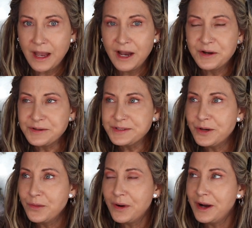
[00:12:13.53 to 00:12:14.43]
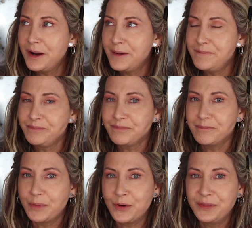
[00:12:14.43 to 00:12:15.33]
I also
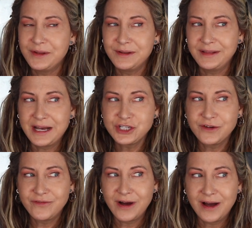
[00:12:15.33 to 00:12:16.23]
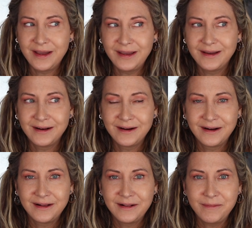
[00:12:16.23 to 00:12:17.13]
bought the Lashify
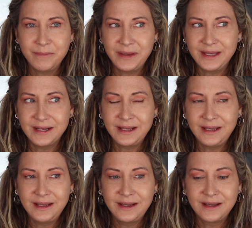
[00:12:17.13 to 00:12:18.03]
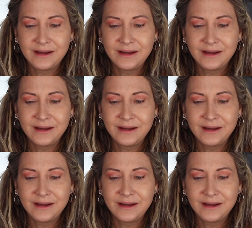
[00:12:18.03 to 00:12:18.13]
beginners